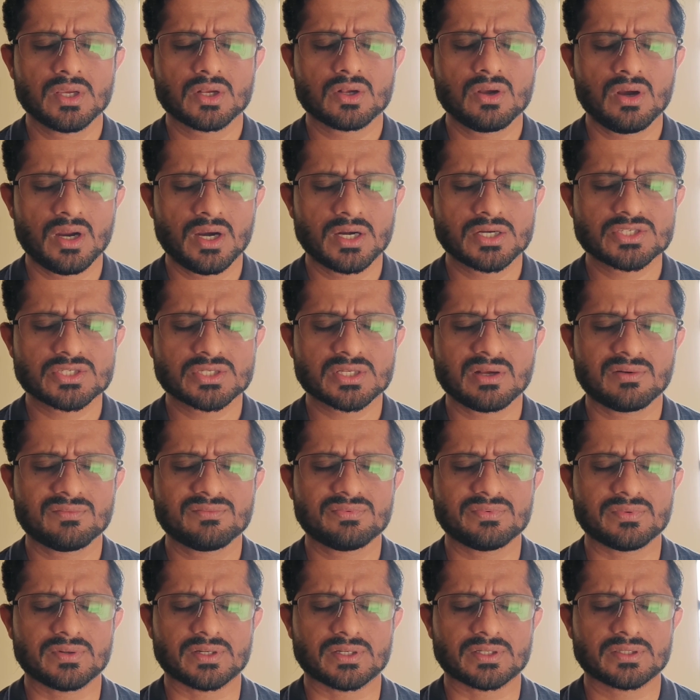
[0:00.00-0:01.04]
God's
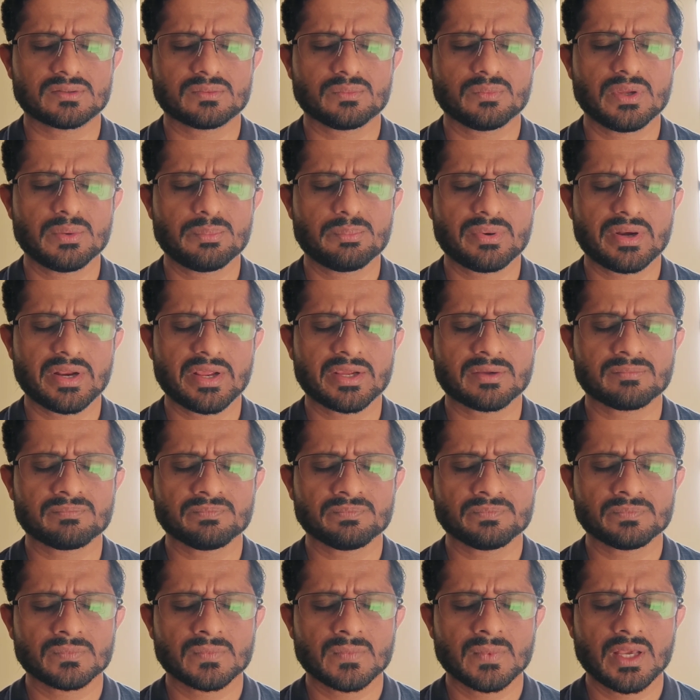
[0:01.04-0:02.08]
comfort, we pray.
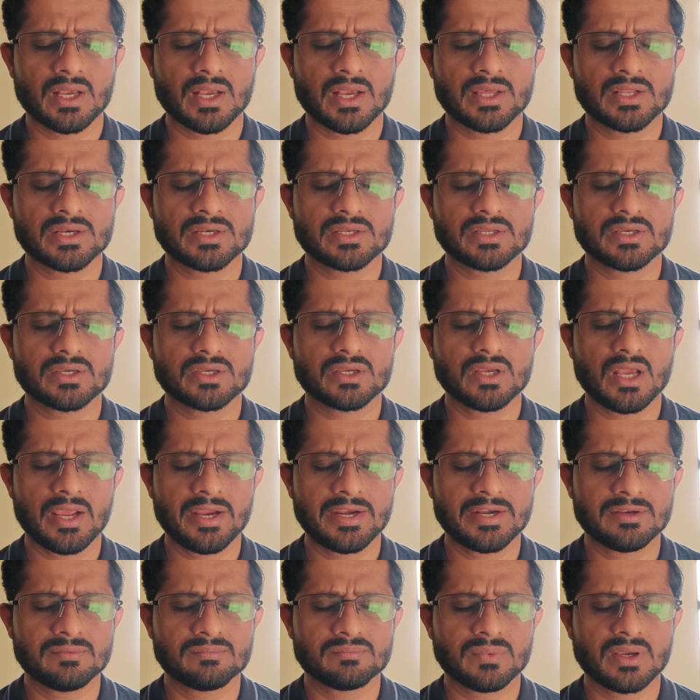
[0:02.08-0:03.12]
And
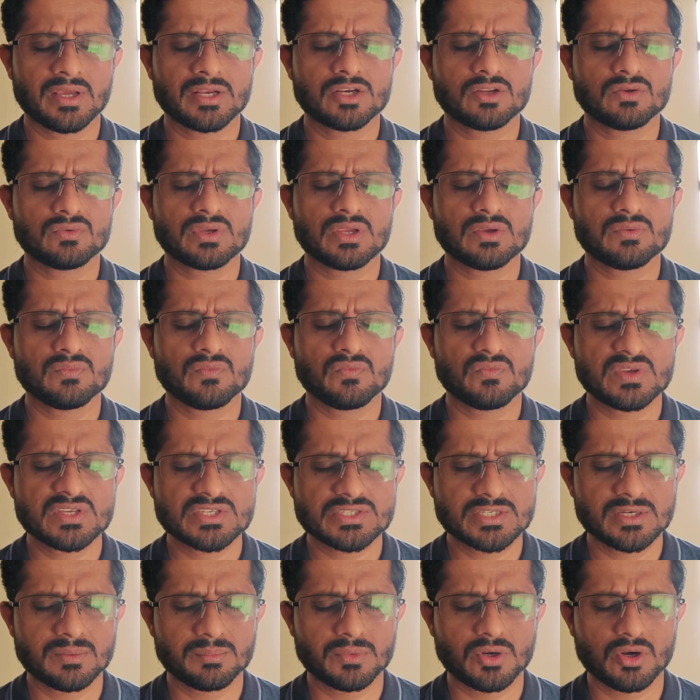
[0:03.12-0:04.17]
guide him and give him
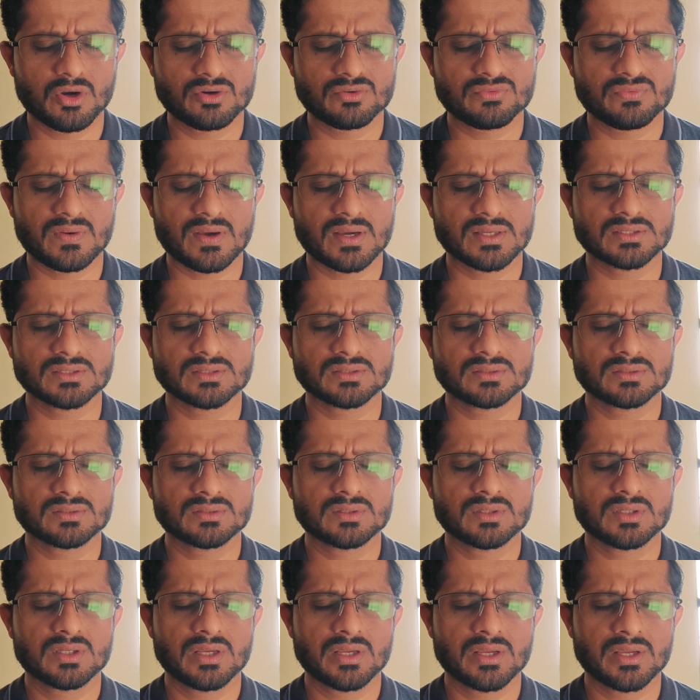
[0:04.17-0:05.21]
wisdom, Lord Father.
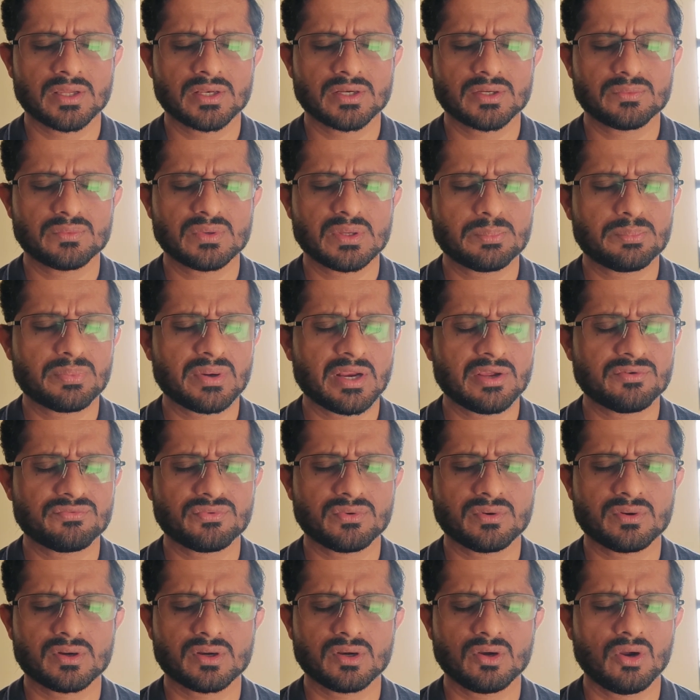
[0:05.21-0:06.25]
And we pray
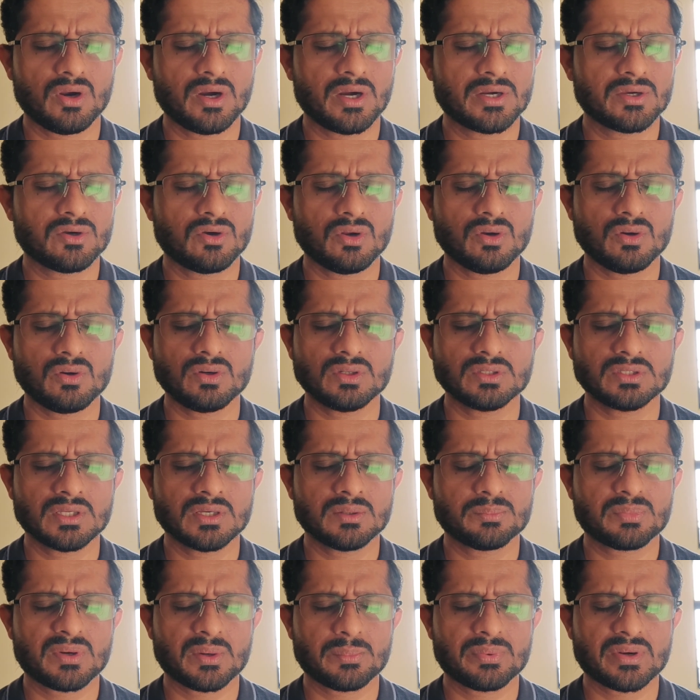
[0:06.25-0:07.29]
for, Lord, all the
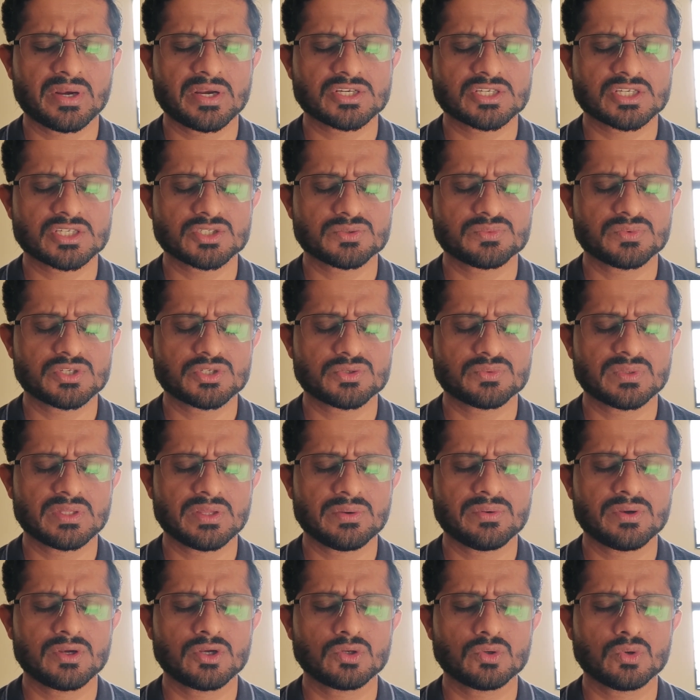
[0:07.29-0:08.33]
preparations which they
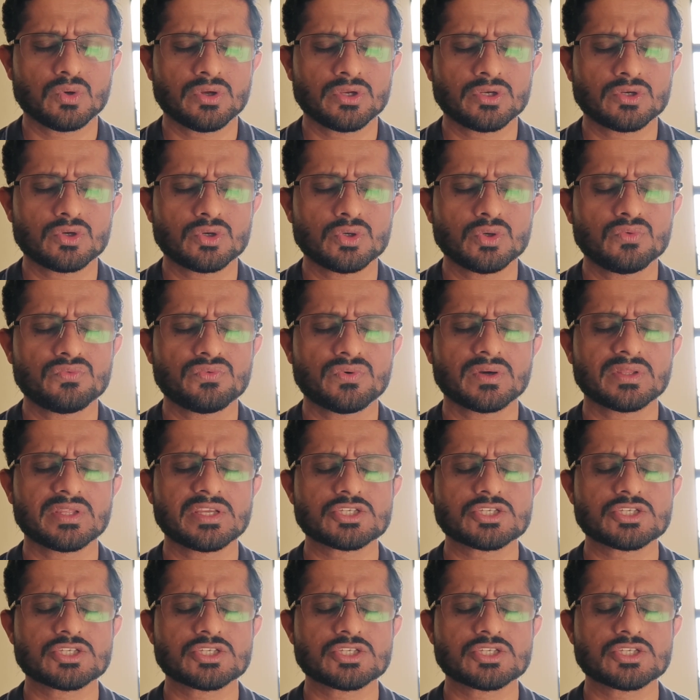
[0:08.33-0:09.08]
were going to do for